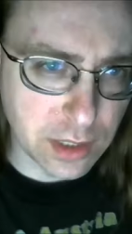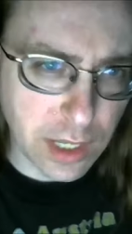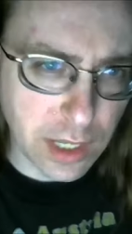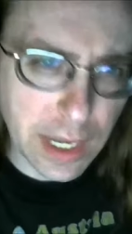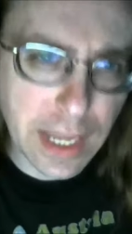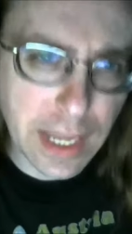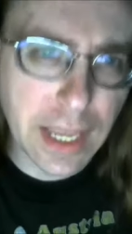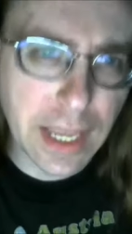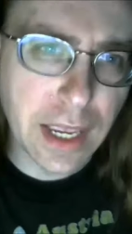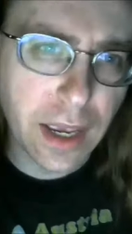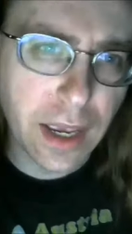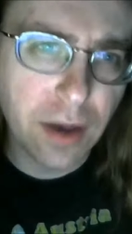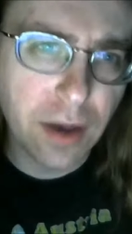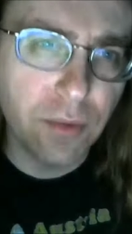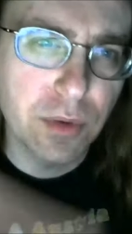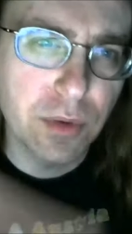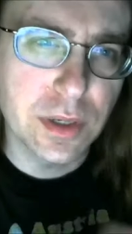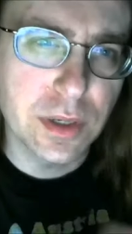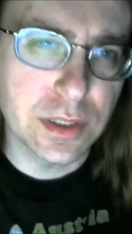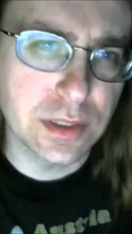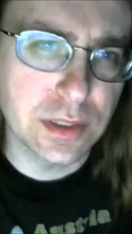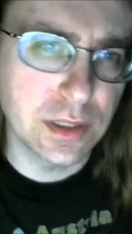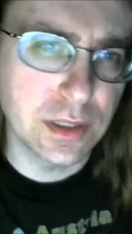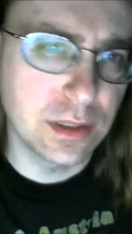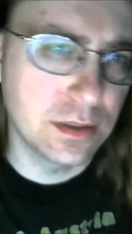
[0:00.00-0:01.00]
hey, I want to
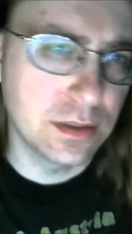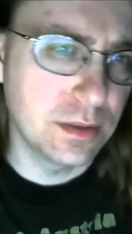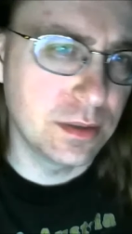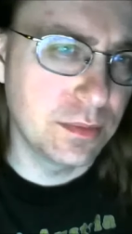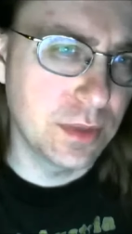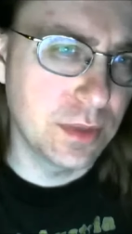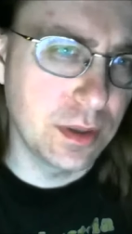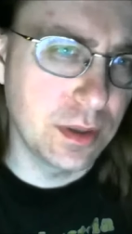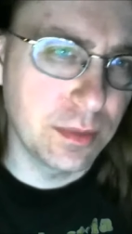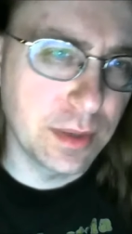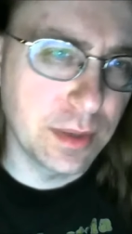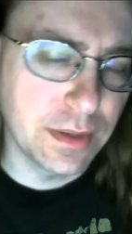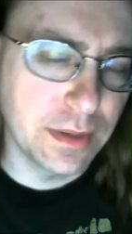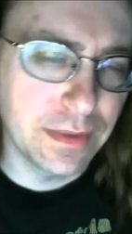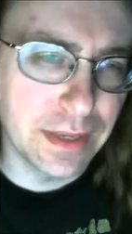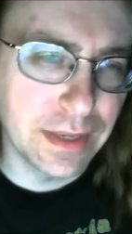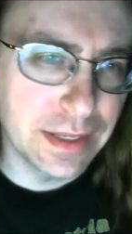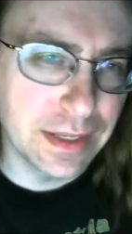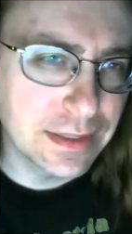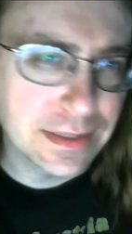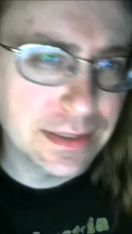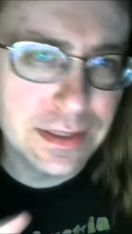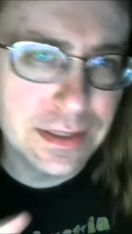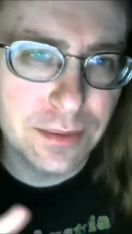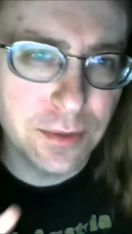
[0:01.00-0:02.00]
say something about
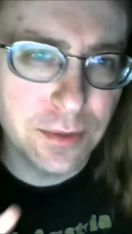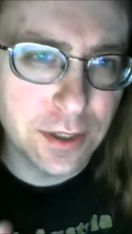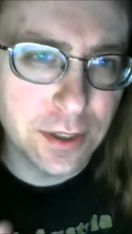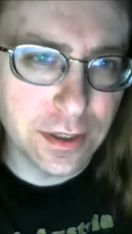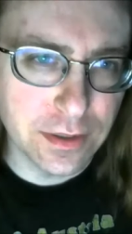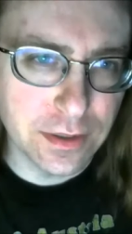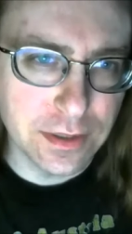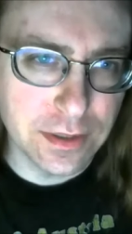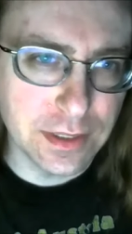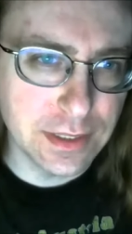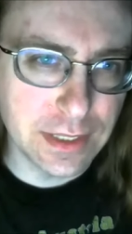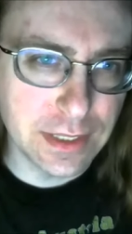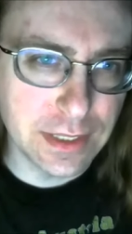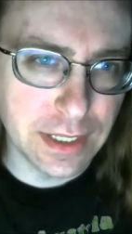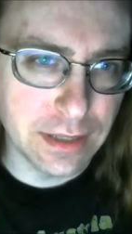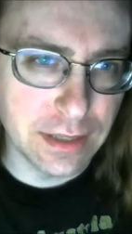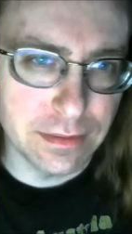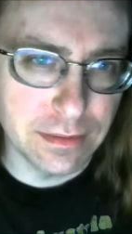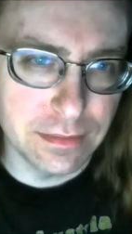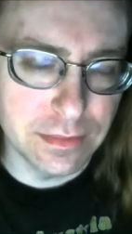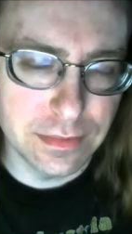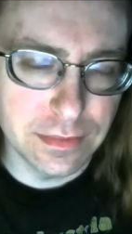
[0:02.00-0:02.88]
that, someone else has said,